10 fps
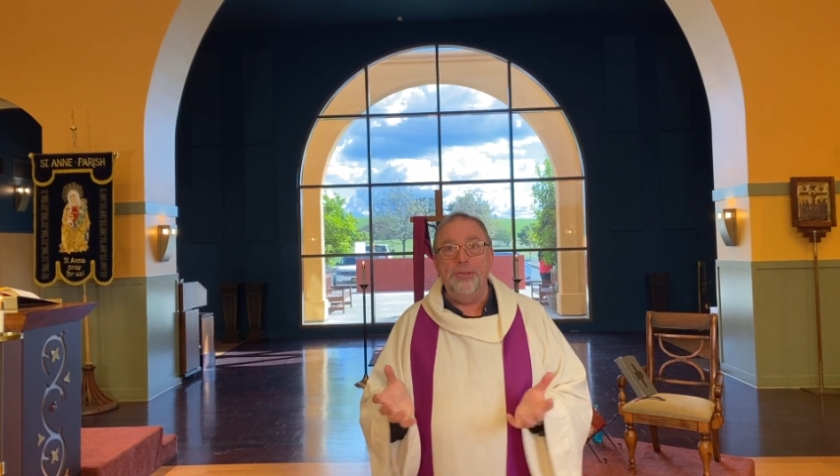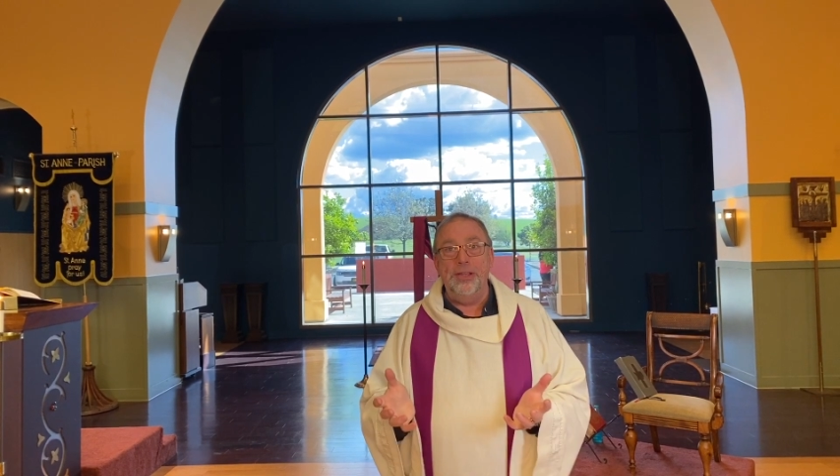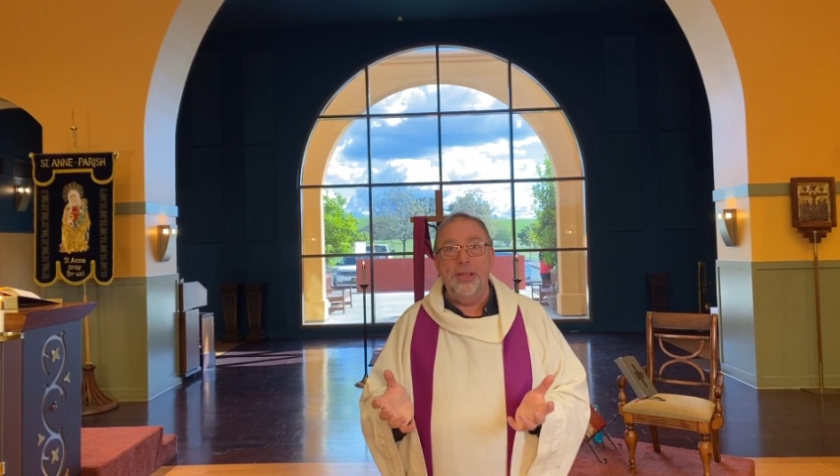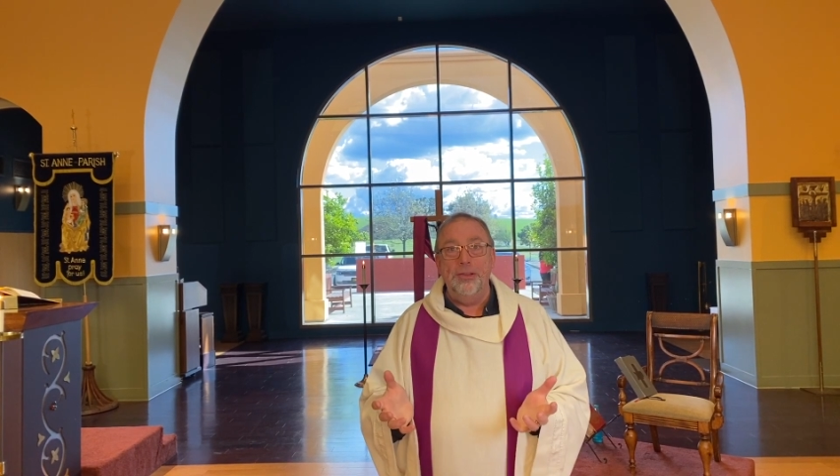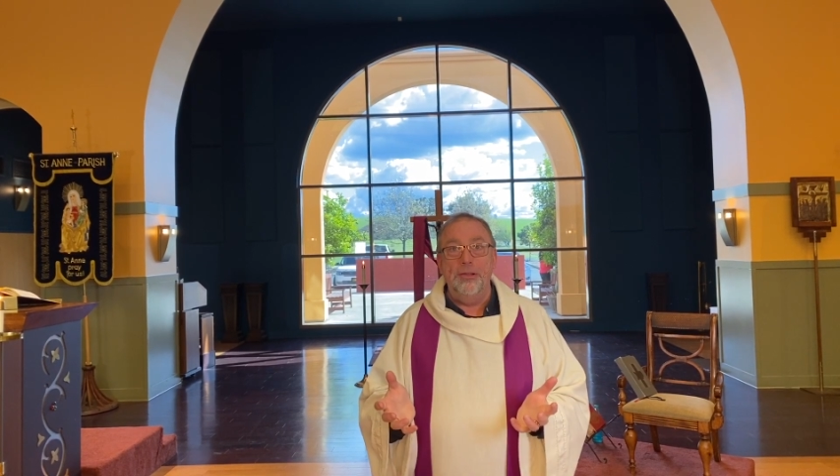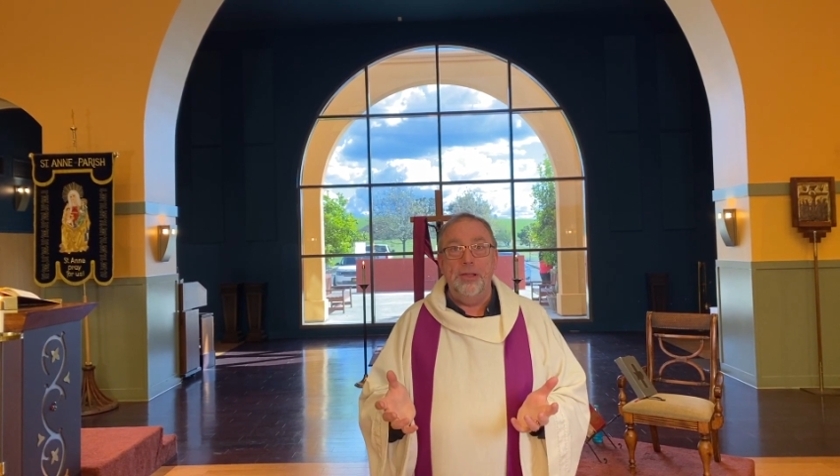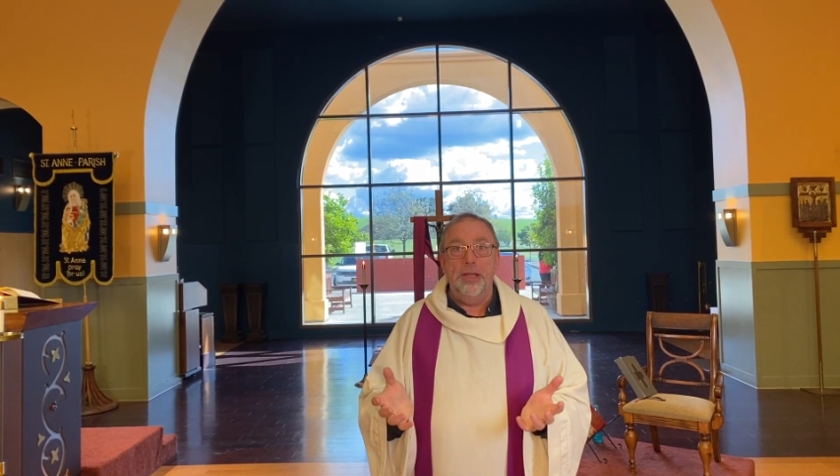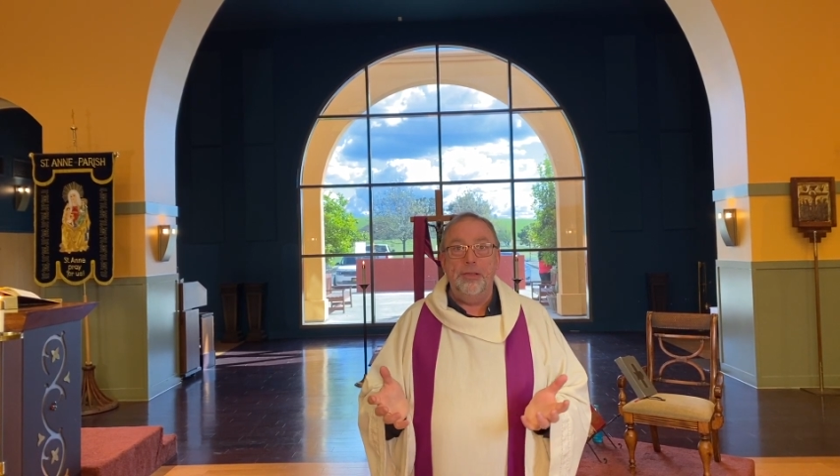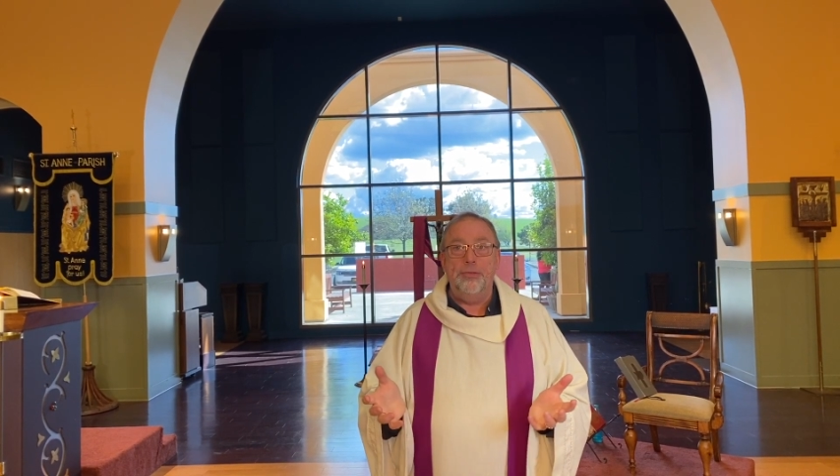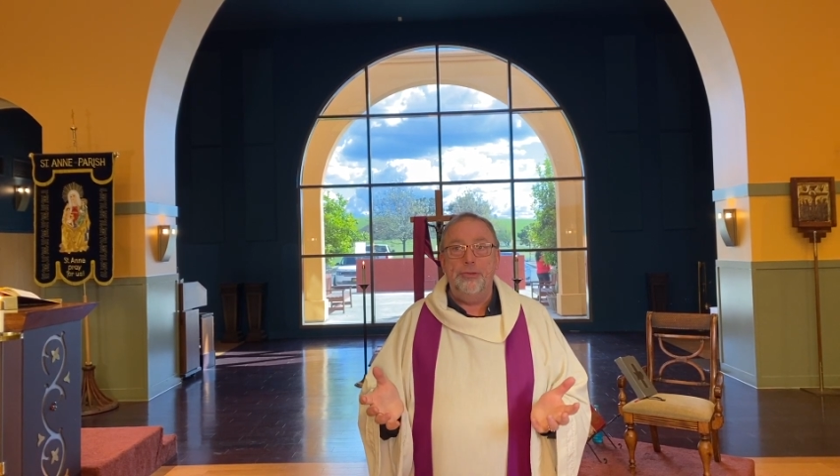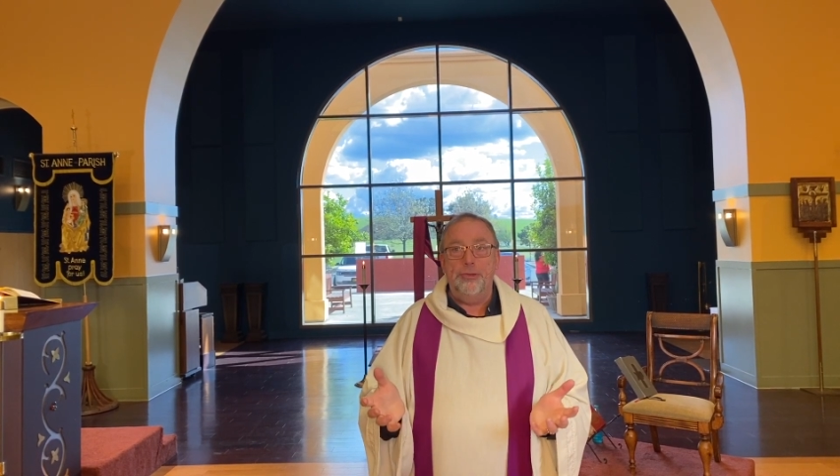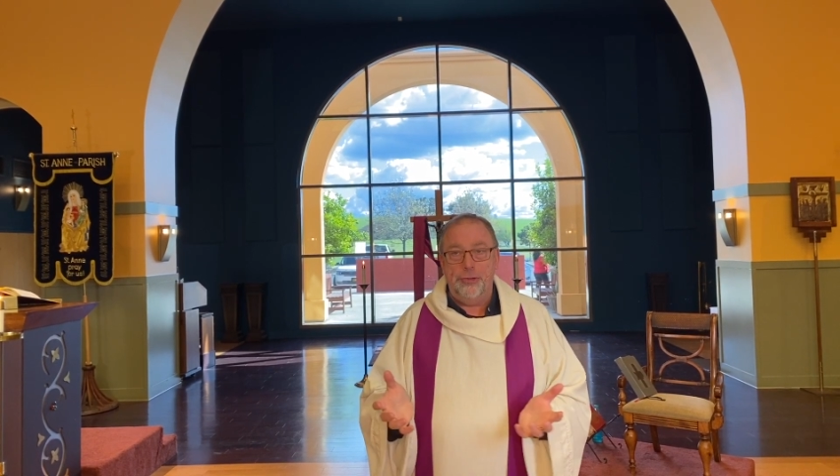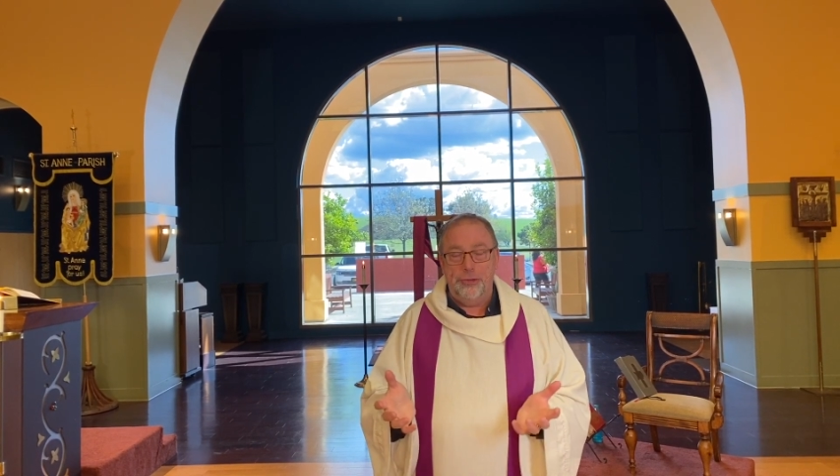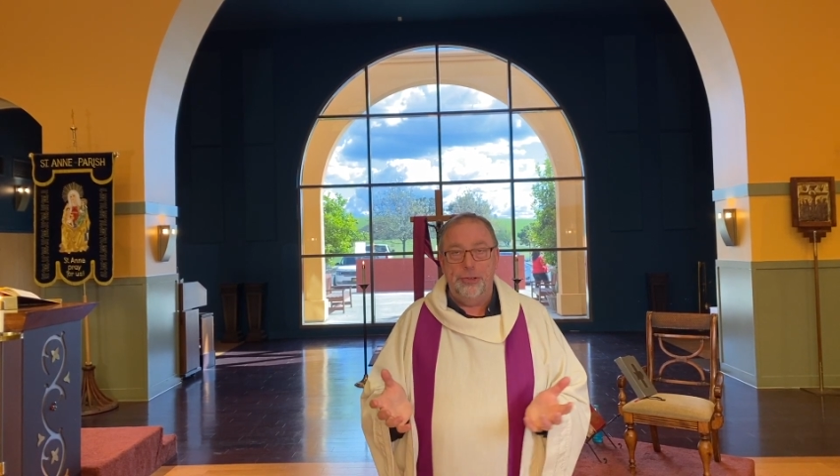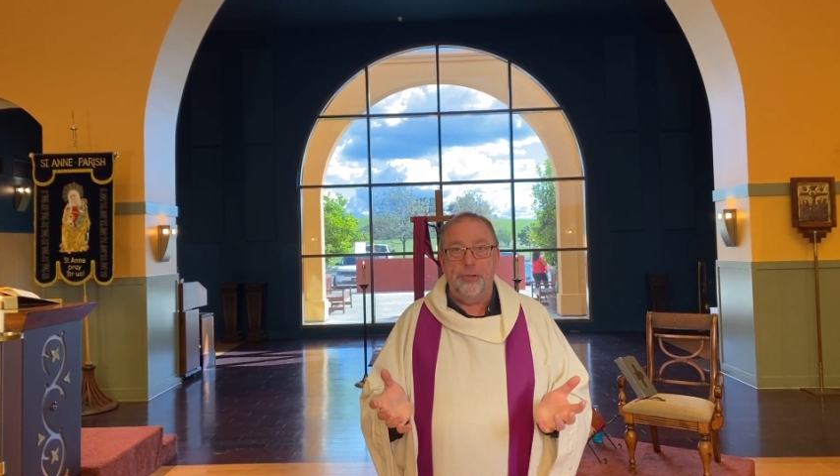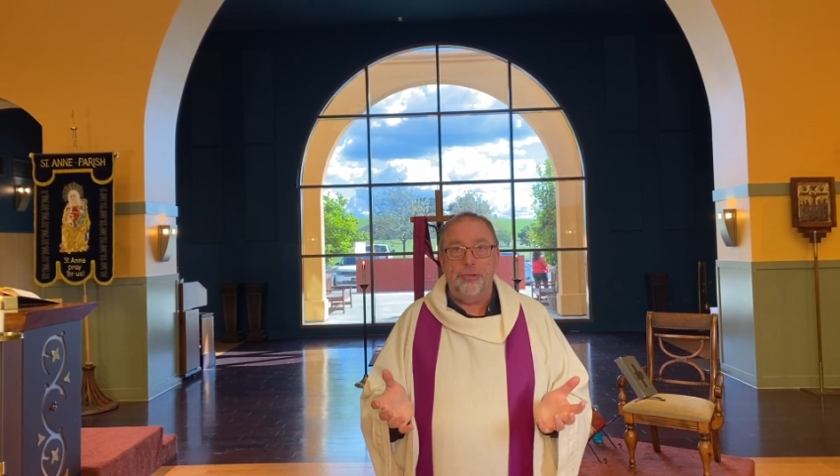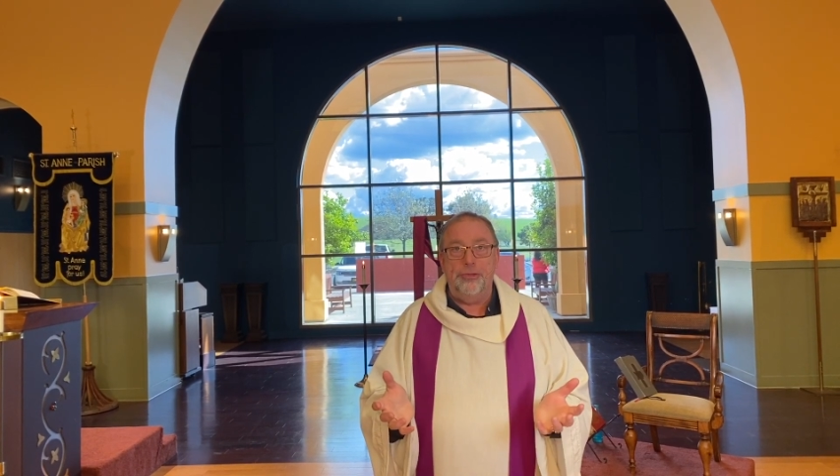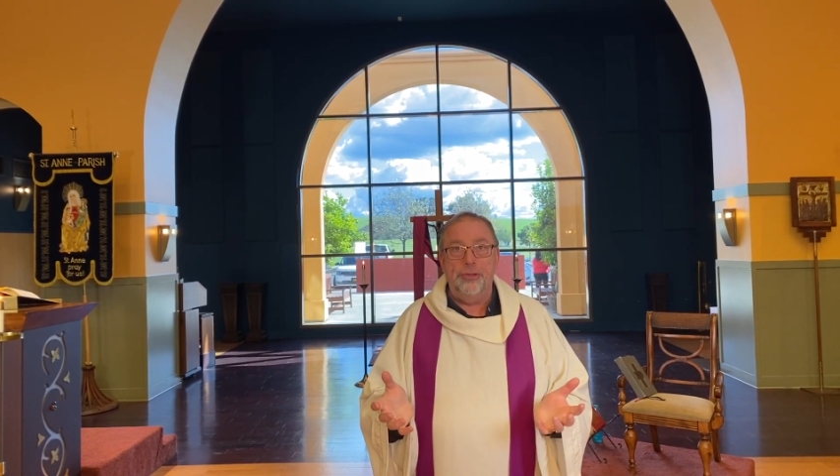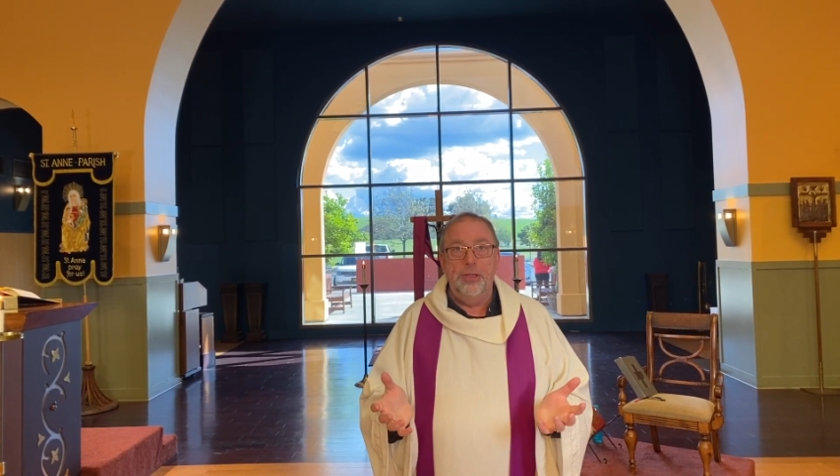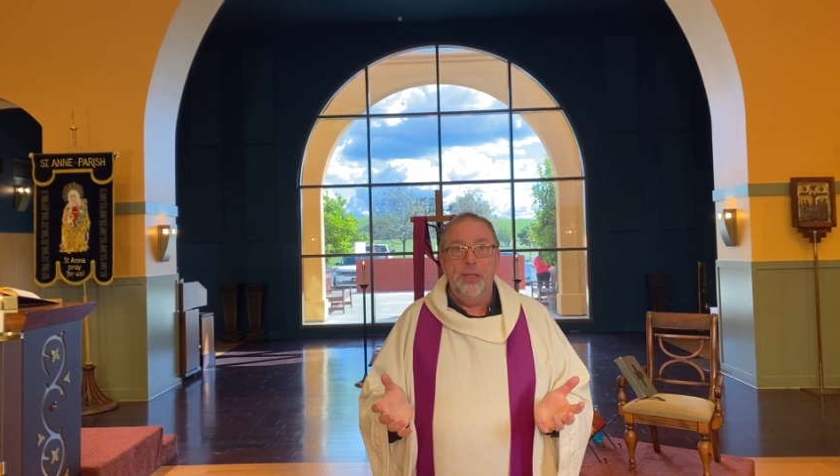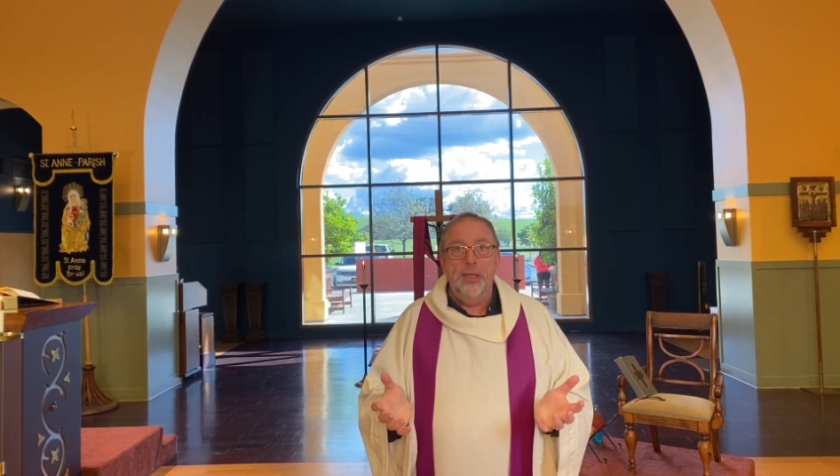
together as church.